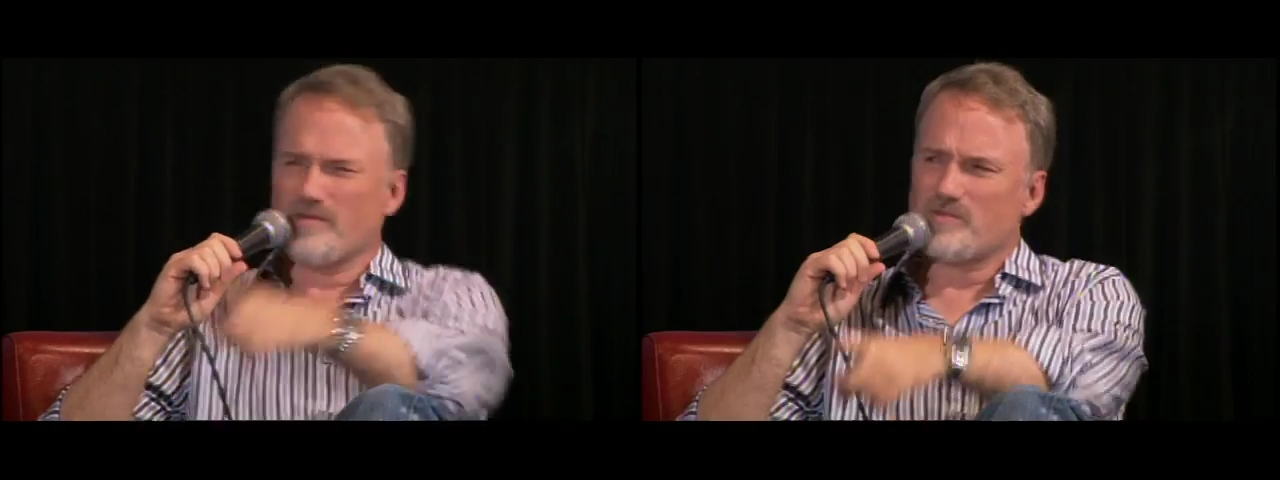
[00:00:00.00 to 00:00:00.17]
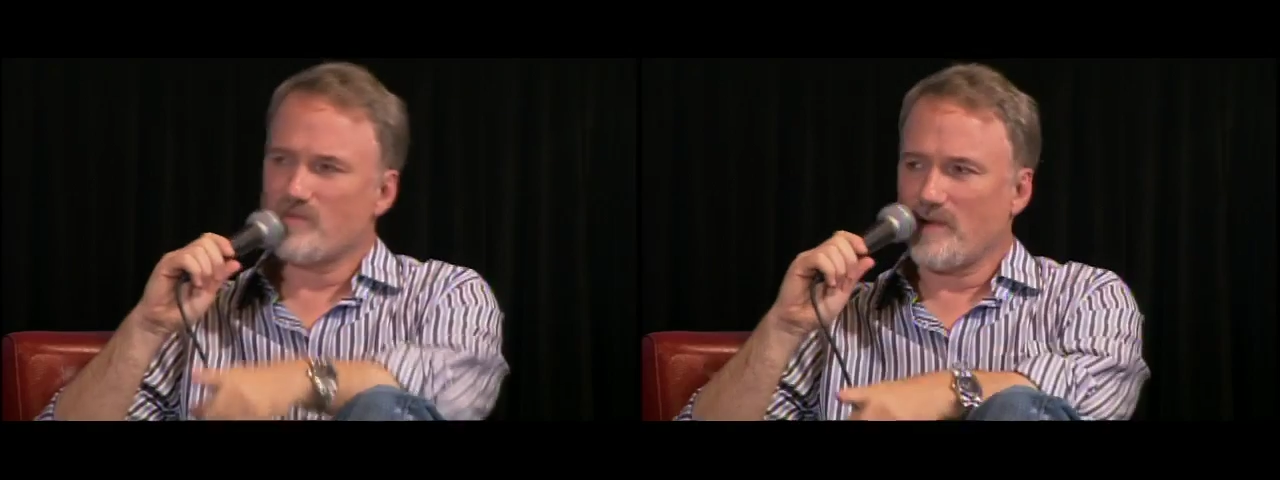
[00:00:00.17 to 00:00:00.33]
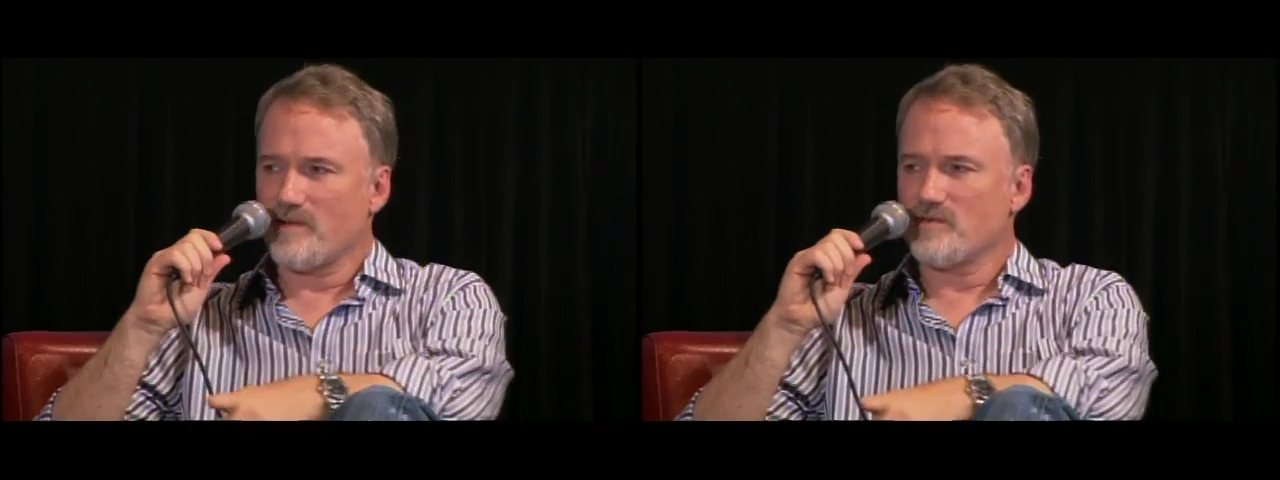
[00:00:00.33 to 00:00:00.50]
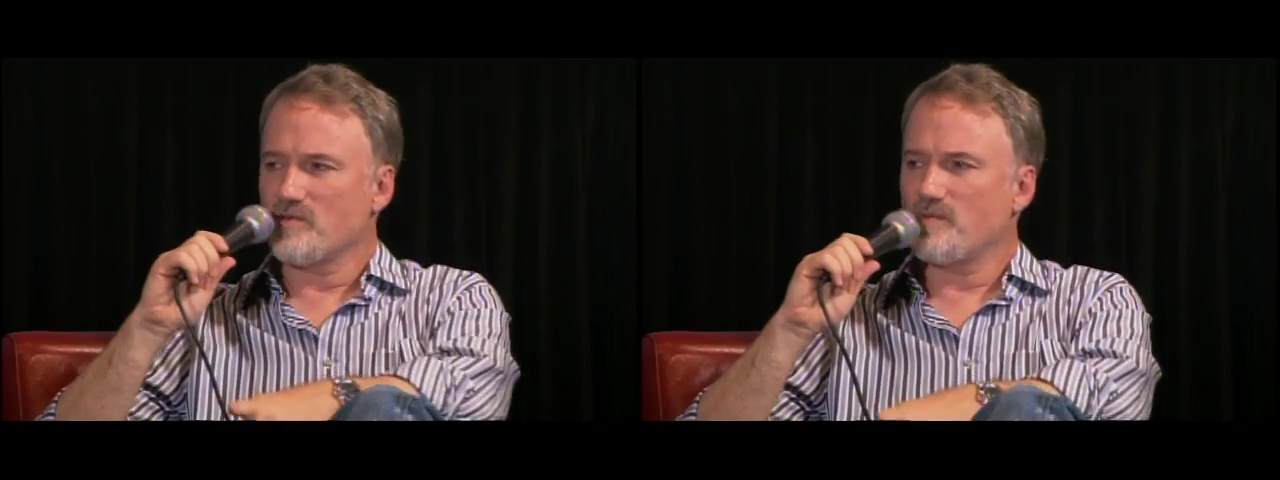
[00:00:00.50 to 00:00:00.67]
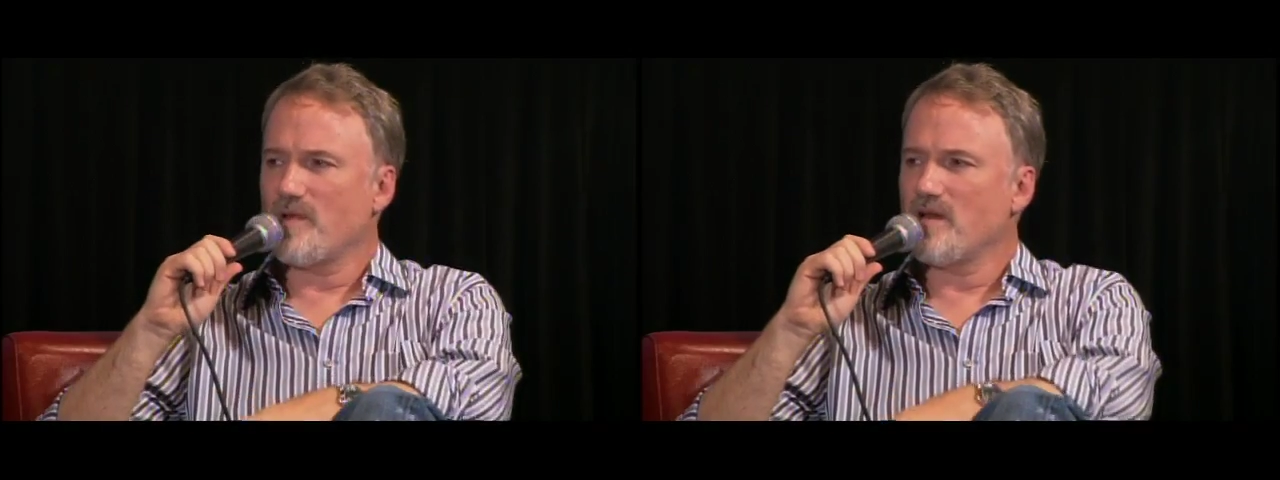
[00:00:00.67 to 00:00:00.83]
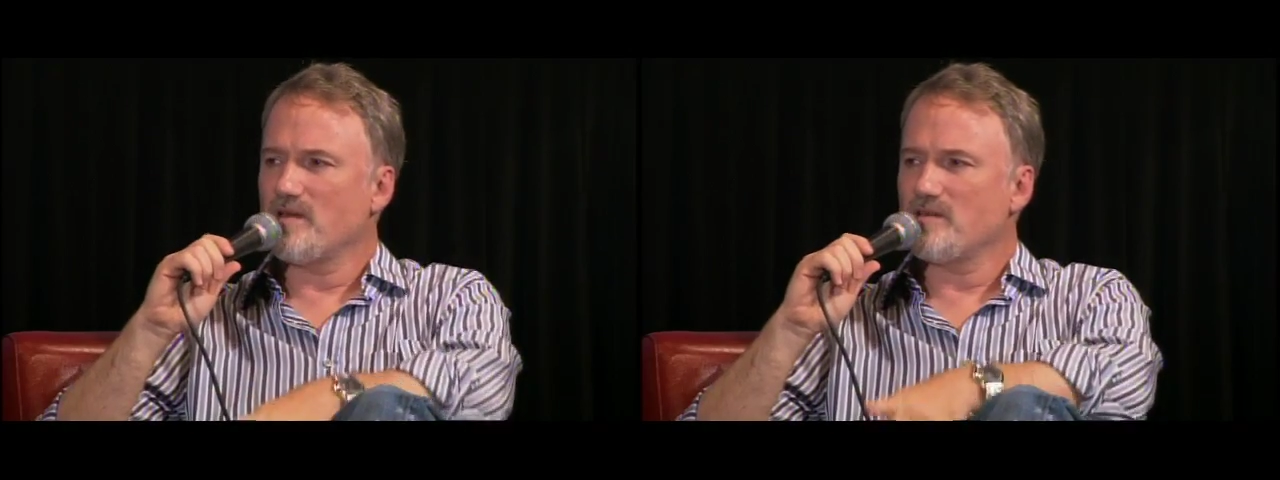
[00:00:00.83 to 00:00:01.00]
was what I was
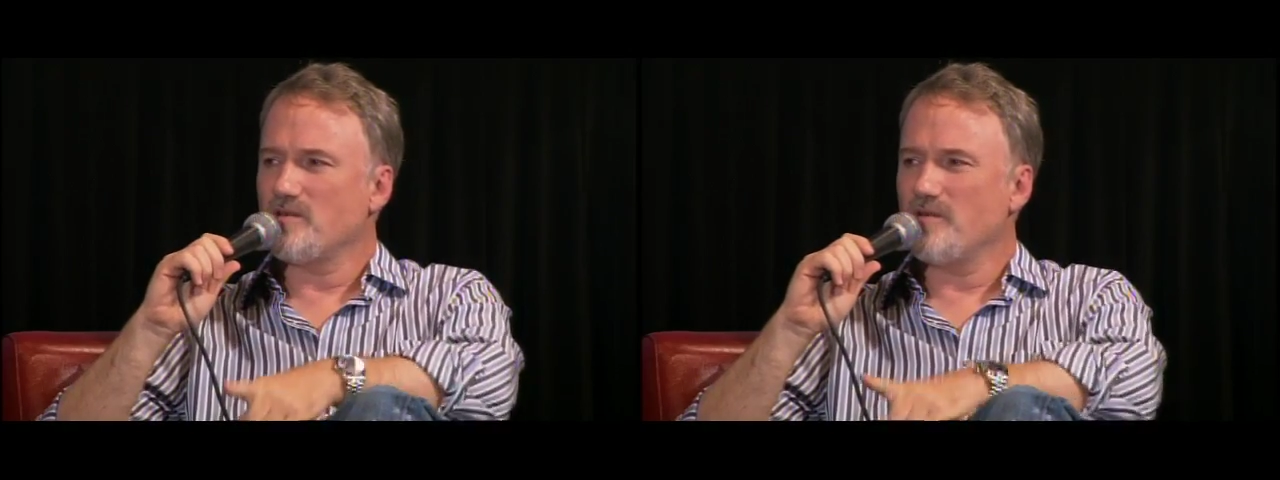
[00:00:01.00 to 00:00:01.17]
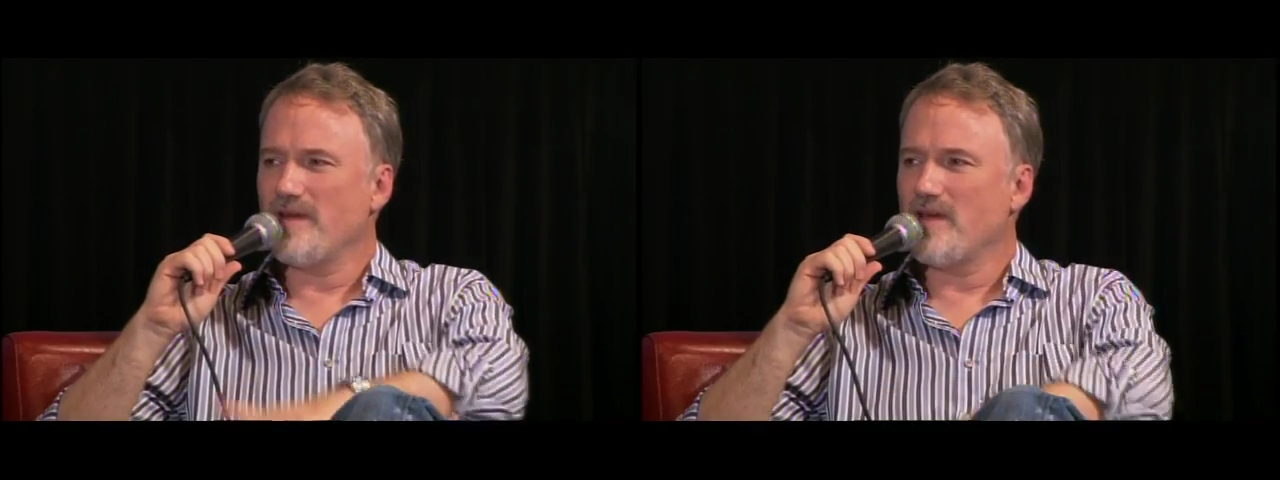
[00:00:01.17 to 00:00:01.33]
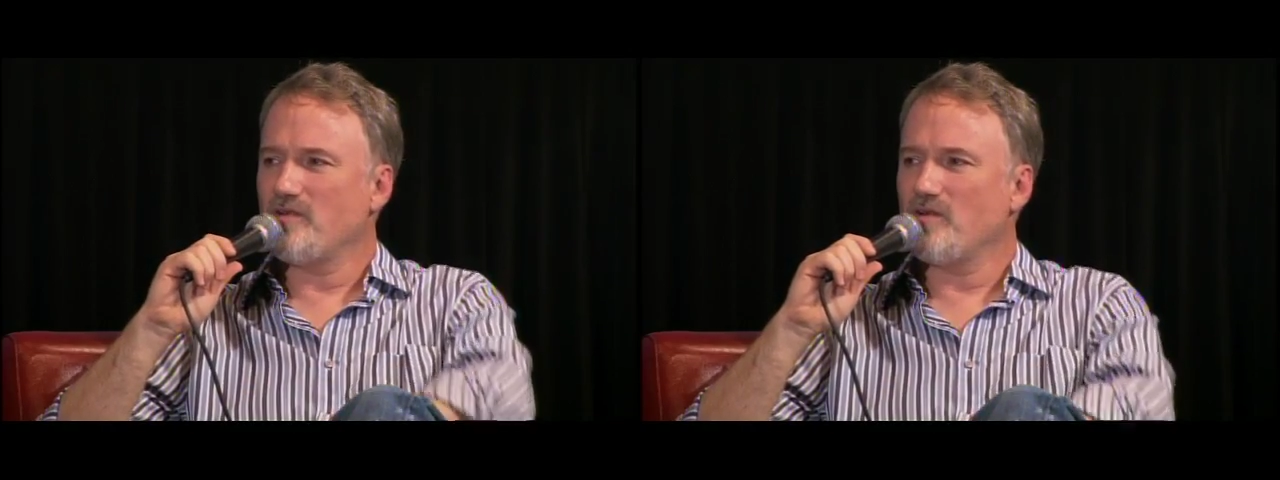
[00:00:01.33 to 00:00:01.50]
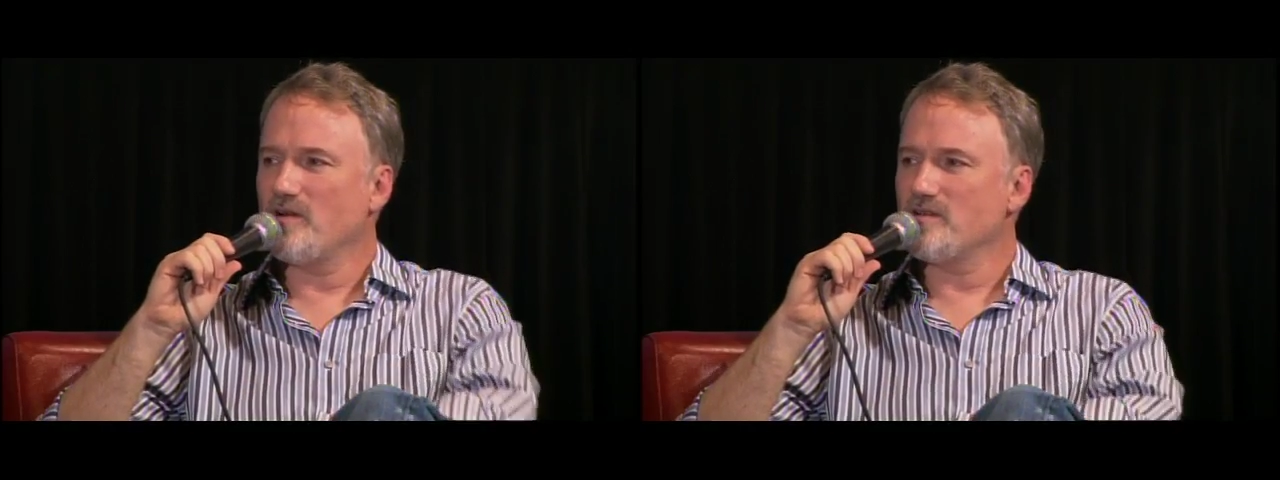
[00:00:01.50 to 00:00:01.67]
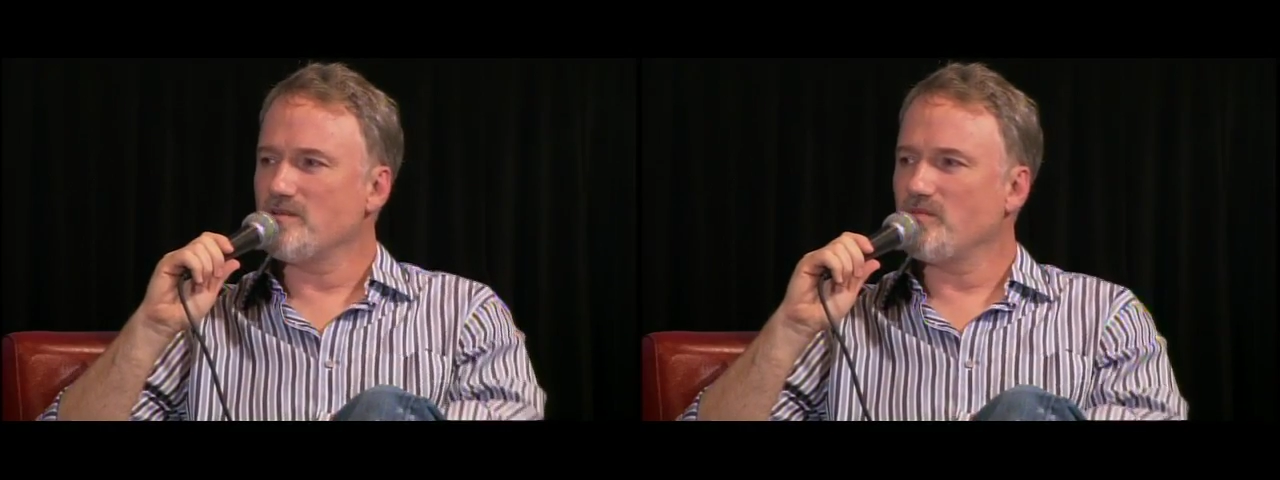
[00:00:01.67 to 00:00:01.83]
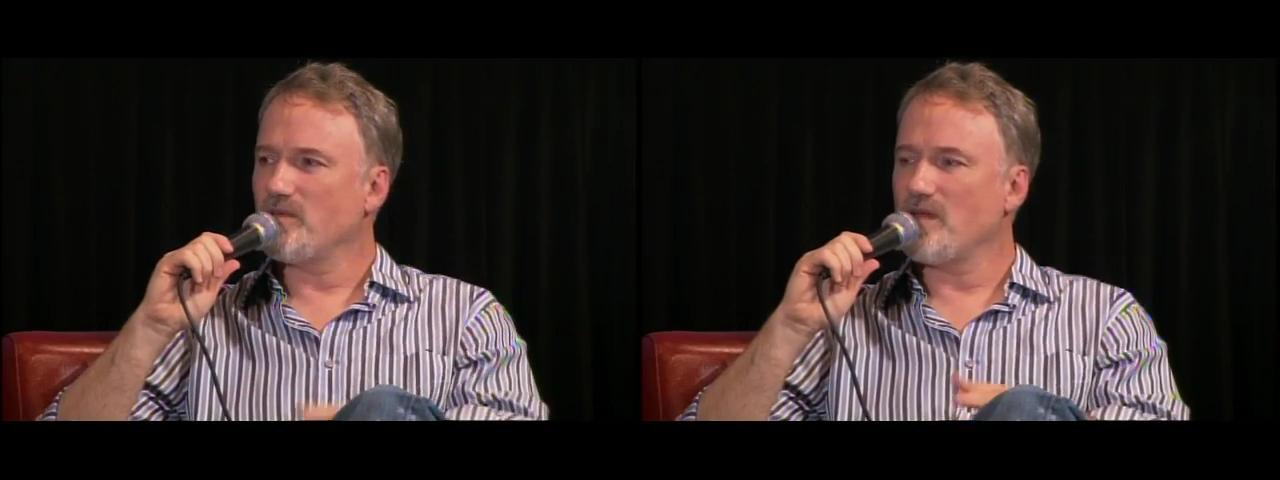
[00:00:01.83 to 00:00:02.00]
responding to, and now you're on to
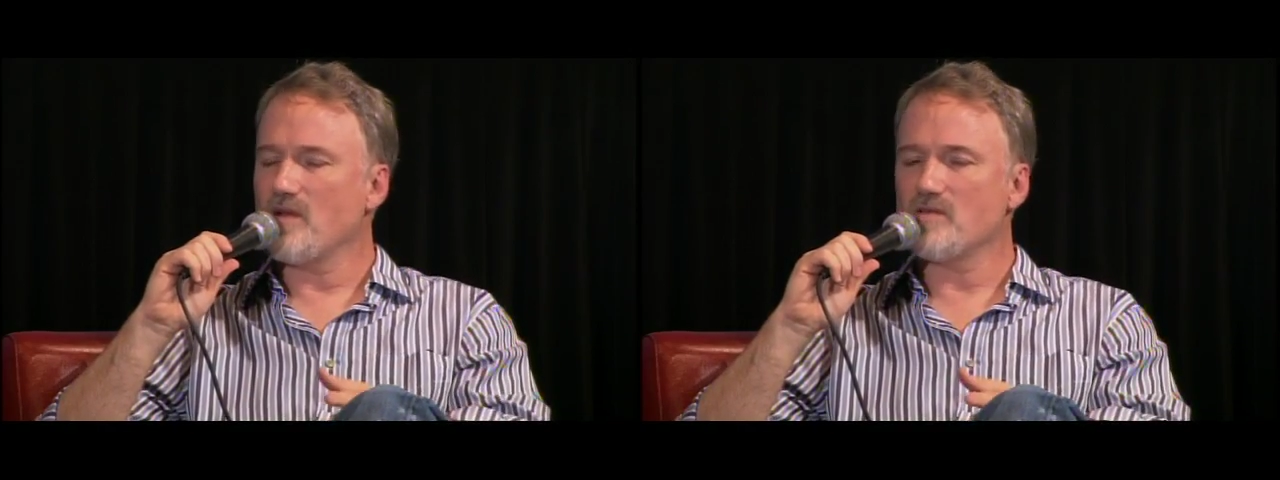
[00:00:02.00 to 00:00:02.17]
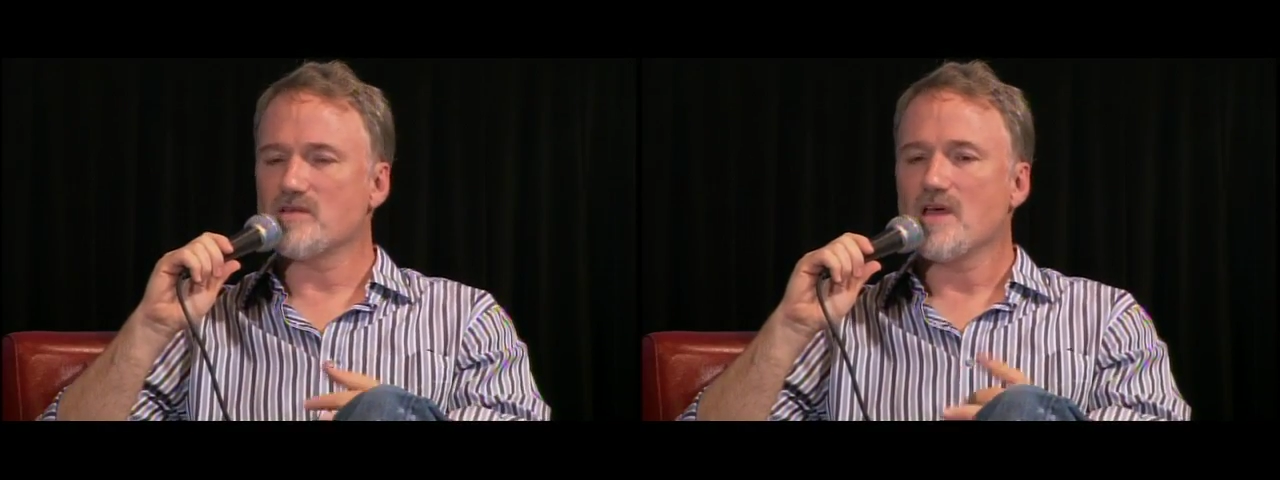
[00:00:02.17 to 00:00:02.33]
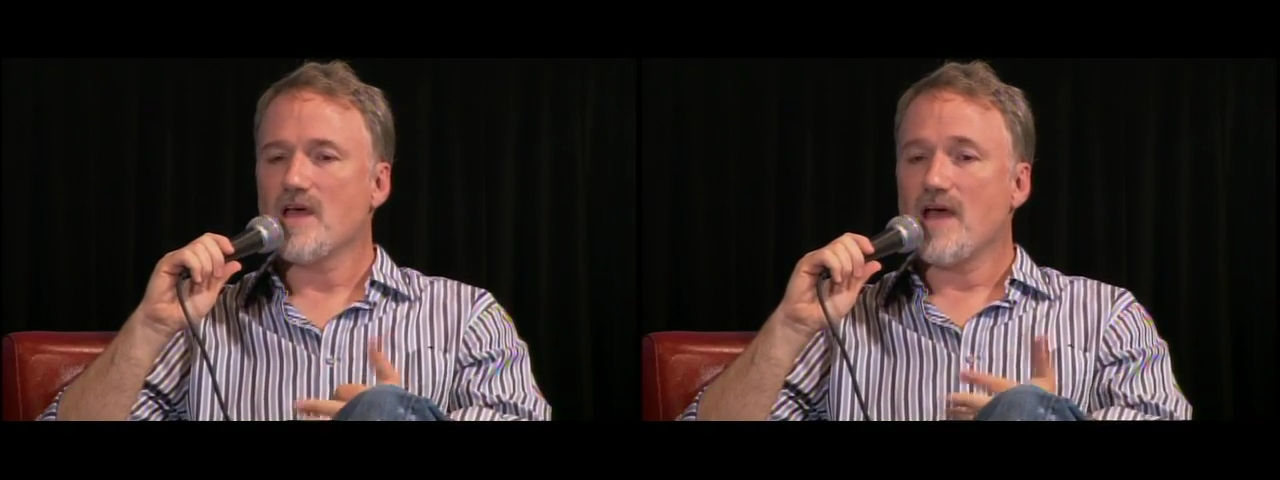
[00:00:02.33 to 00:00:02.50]
something else.